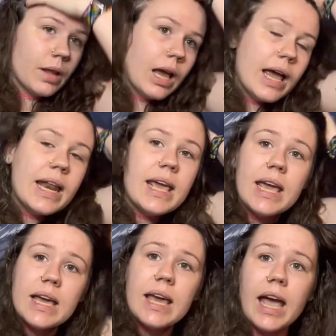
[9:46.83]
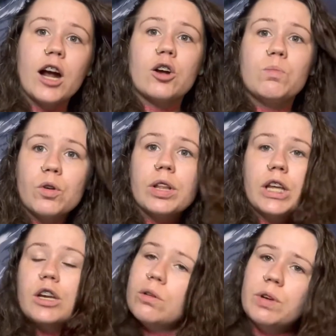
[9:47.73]
And he cared more
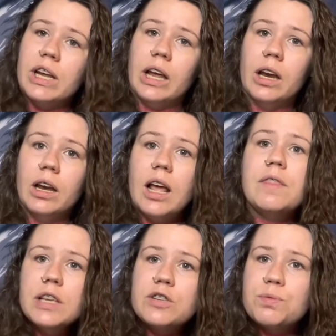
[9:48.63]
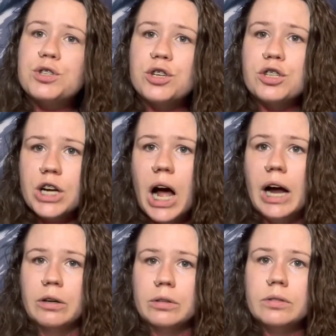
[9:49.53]
than you did. And this was your
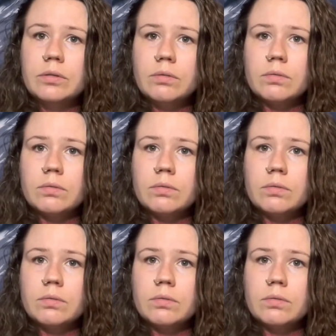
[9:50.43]
child.